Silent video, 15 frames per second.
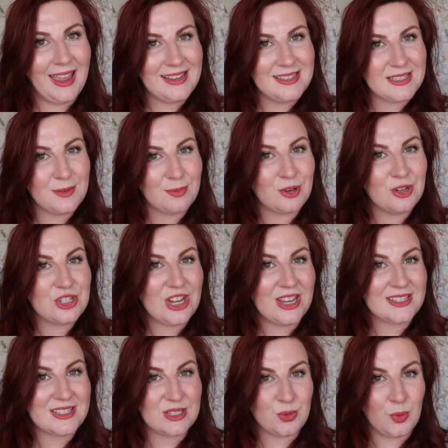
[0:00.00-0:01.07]
into the
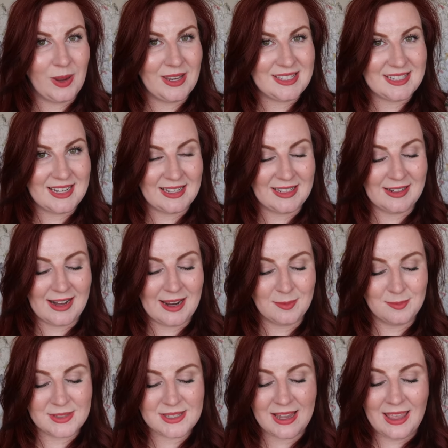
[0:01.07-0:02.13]
project at 29
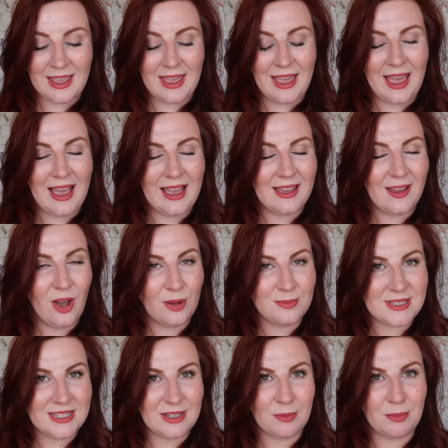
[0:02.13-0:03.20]
grams. At
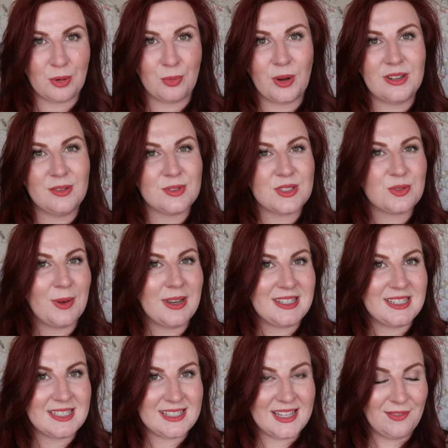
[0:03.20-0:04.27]
update number one, it was
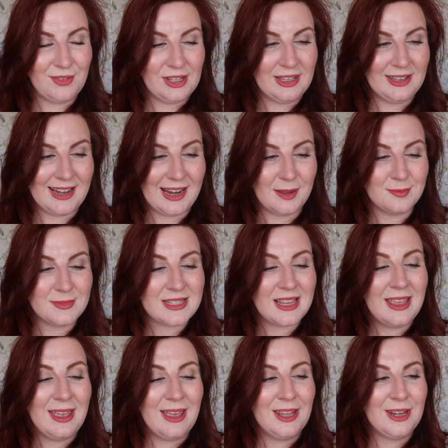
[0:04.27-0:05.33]
27 grams.
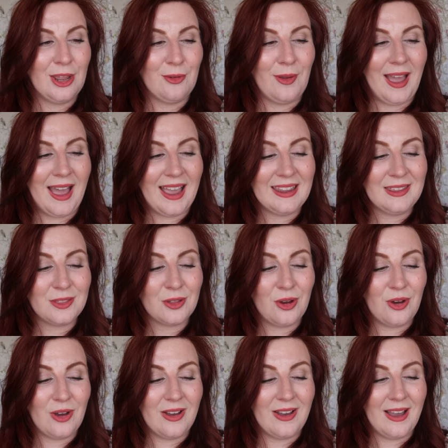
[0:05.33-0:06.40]
Now, I
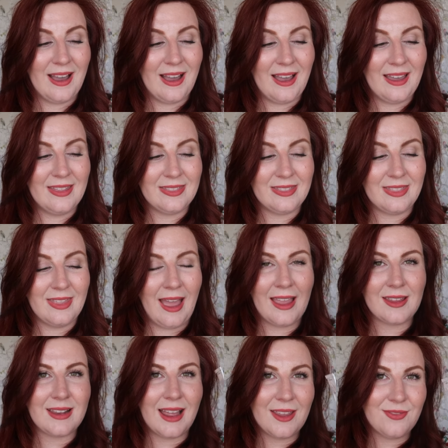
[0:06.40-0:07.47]
thought,
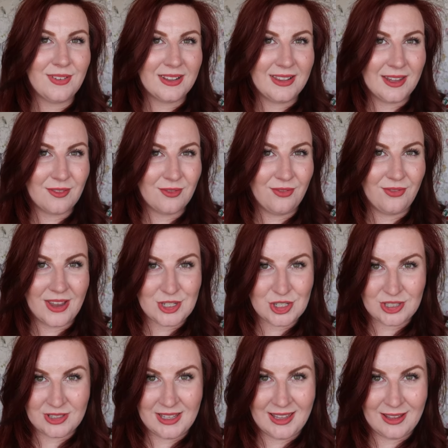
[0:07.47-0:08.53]
I feel like
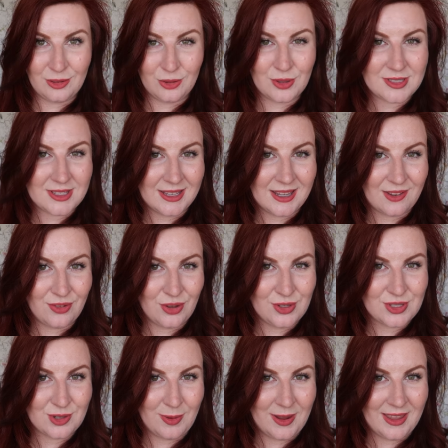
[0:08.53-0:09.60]
visually it looks like I've
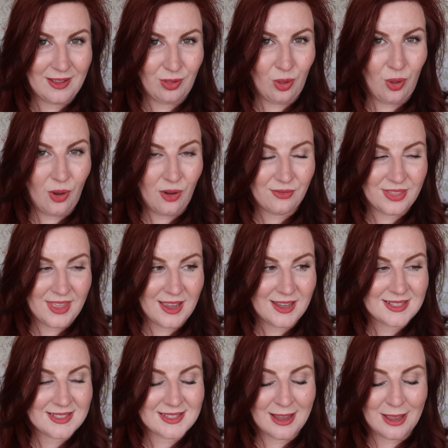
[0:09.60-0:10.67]
used quite a lot of
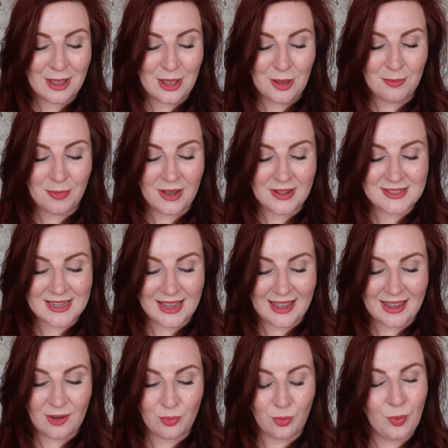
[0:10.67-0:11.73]
this, but I
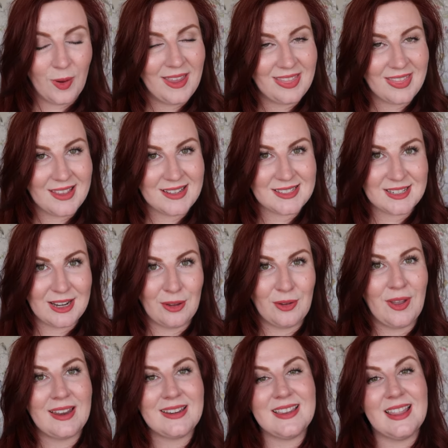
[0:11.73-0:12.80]
have weighed this now
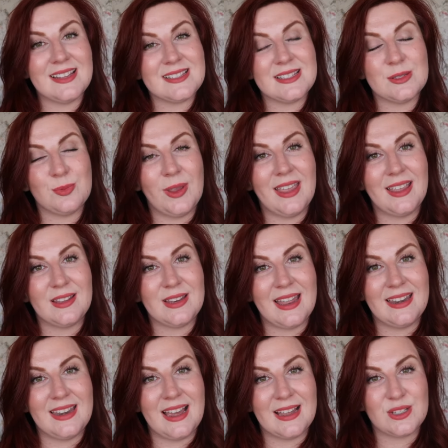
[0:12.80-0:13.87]
and this is weighing
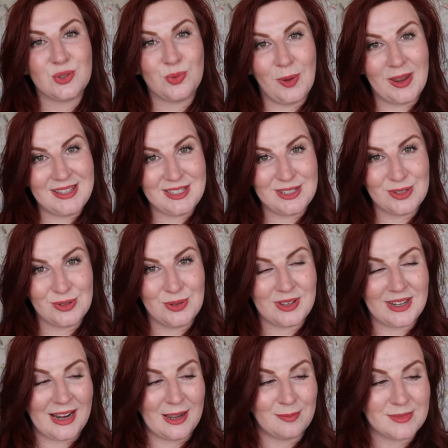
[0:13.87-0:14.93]
in at 22
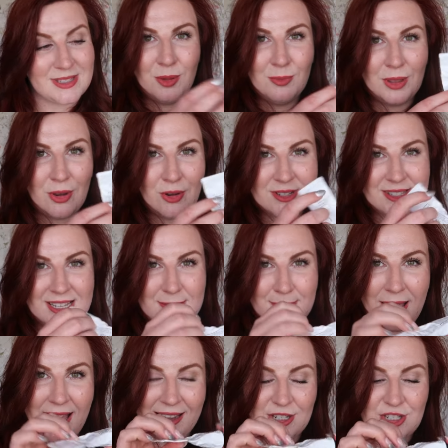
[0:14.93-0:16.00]
grams. Because this
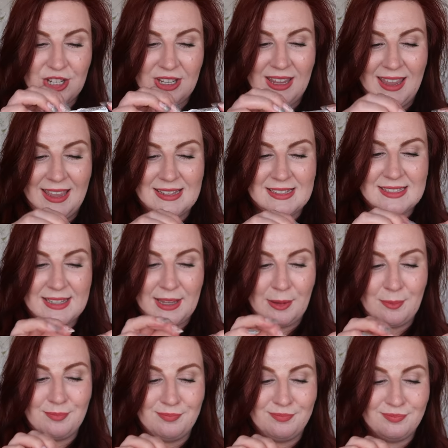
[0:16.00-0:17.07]
packaging is
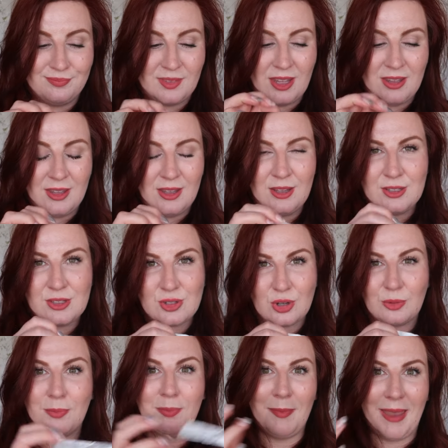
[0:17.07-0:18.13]

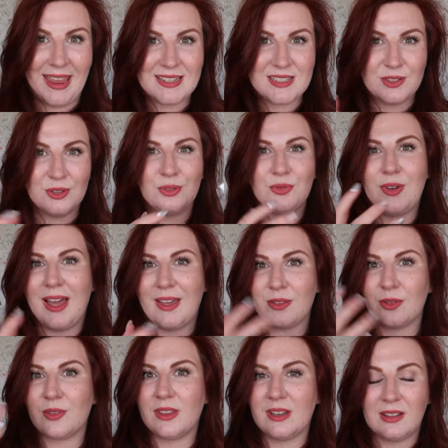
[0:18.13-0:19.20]
sort of metal
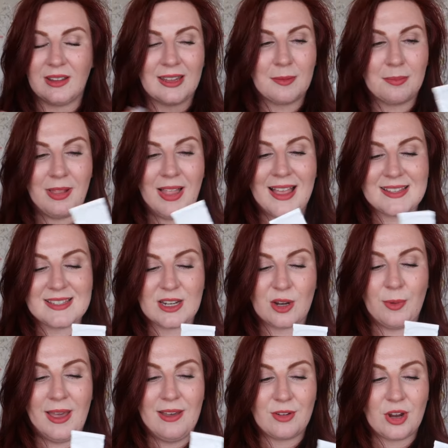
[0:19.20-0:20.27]
rather than like plastic
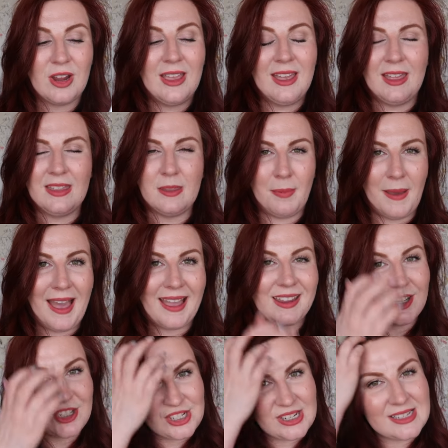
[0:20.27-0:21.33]
or whatever, the
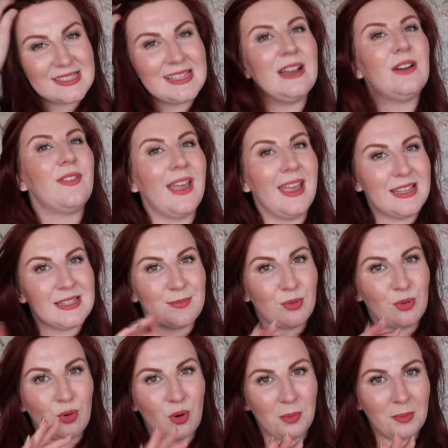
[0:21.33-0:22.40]
packaging itself is
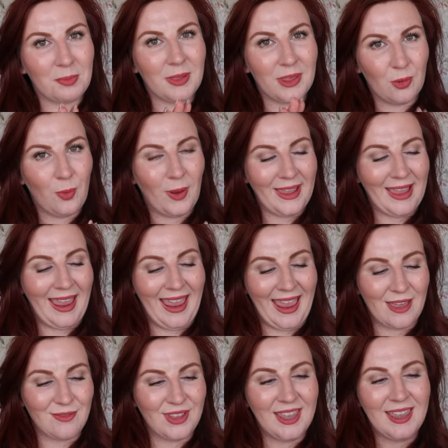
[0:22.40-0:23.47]
probably quite
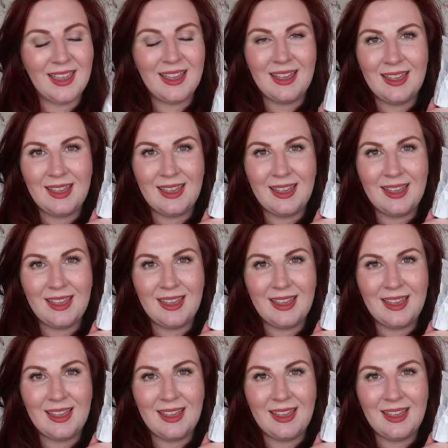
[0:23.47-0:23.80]
heavy.